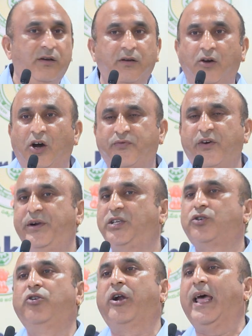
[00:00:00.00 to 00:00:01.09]
God forbid,
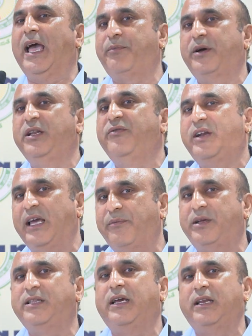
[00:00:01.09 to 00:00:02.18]
should not happen, if it
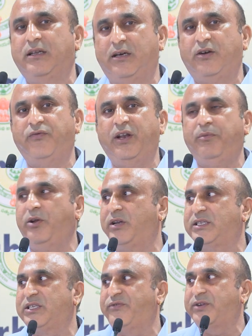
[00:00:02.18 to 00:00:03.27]
happens, then we'll be on a
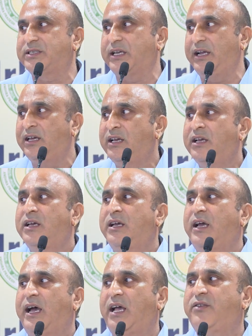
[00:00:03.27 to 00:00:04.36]
safer side.
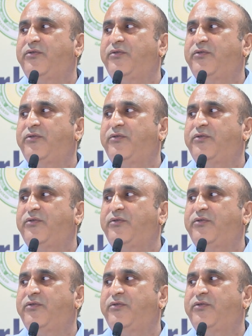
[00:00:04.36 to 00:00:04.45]
And